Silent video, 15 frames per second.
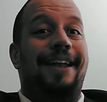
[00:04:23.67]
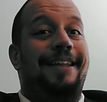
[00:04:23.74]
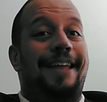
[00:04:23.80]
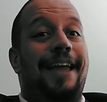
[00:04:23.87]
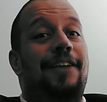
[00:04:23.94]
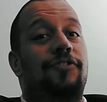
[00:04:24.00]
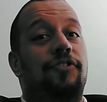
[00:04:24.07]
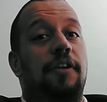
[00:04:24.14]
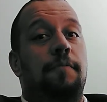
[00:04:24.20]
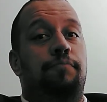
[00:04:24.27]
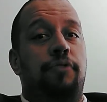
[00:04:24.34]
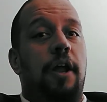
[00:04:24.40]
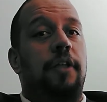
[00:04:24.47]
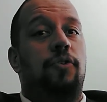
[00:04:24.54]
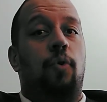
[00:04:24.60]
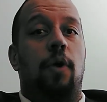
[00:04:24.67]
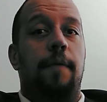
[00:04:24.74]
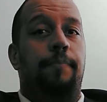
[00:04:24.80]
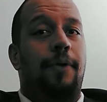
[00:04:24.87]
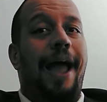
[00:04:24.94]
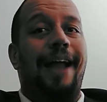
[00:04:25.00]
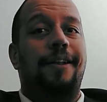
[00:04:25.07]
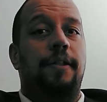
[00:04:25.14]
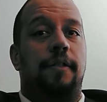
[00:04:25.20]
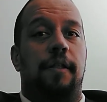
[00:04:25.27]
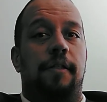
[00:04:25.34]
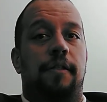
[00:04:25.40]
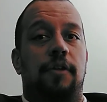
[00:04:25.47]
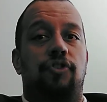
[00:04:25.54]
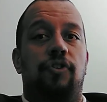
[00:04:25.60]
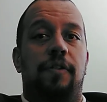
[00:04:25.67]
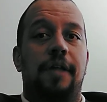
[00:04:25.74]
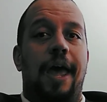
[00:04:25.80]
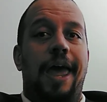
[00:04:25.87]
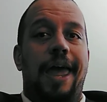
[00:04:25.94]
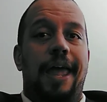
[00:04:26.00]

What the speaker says: engaging in predatory practices such as